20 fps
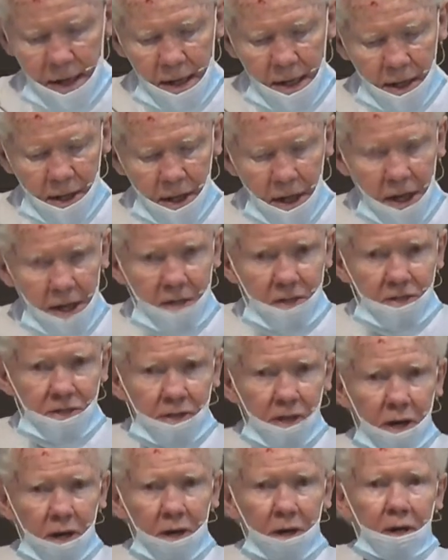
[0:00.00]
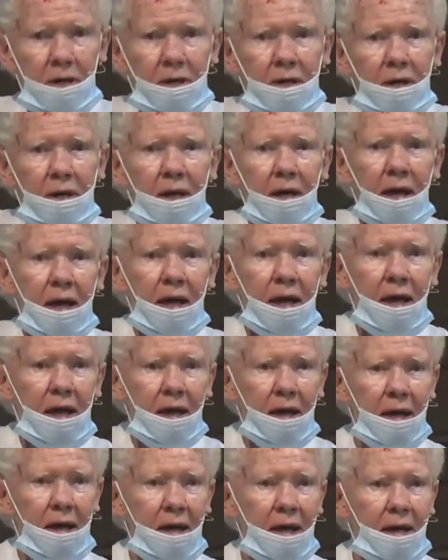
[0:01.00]
God saw
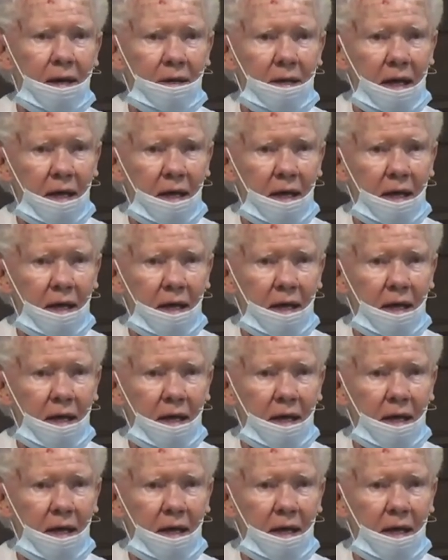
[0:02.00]
in